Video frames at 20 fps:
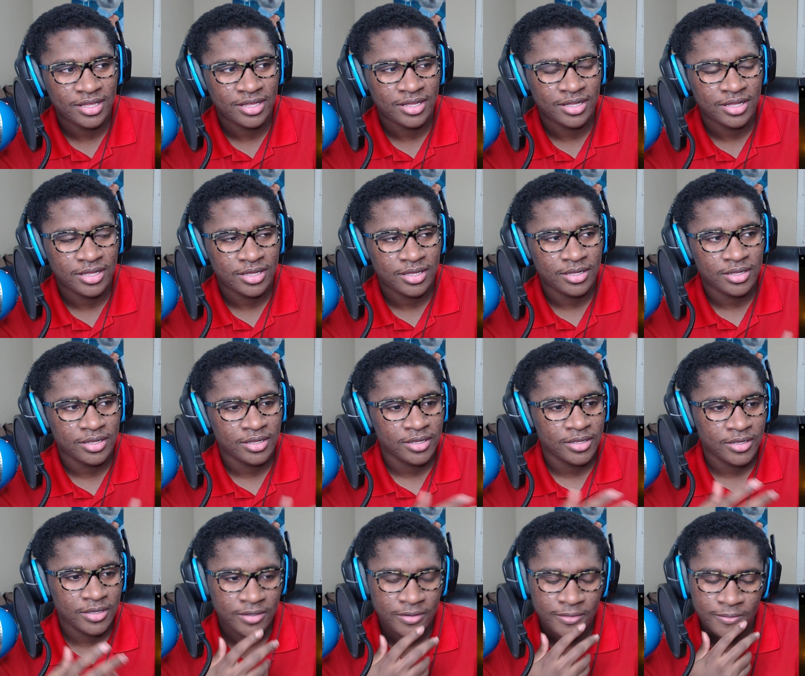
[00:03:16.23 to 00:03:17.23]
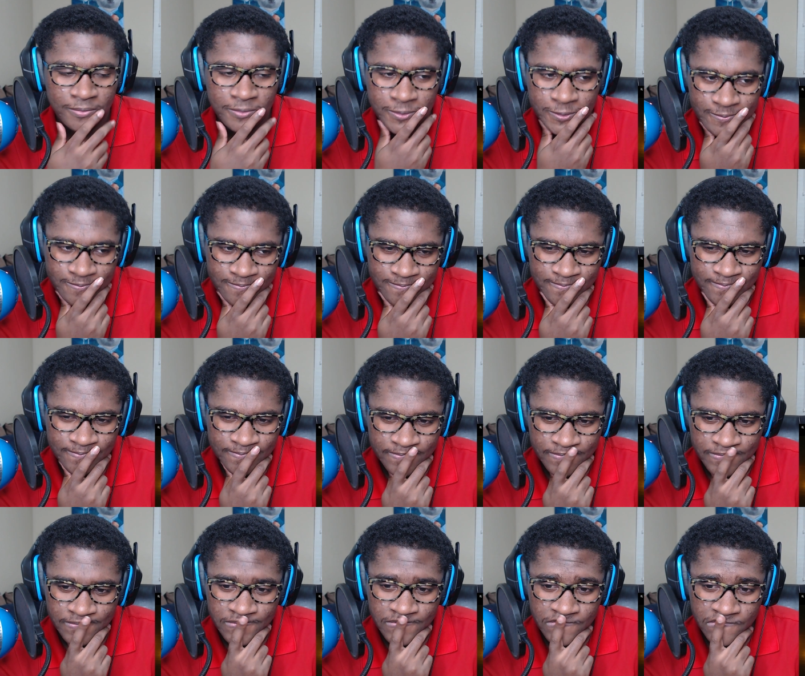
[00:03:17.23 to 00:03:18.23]

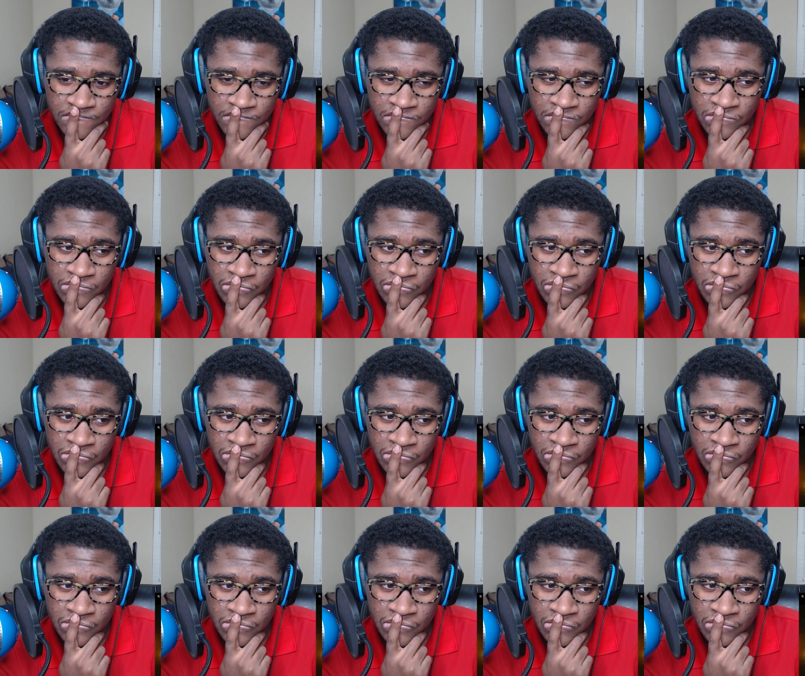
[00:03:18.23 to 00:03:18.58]
Nothing is said.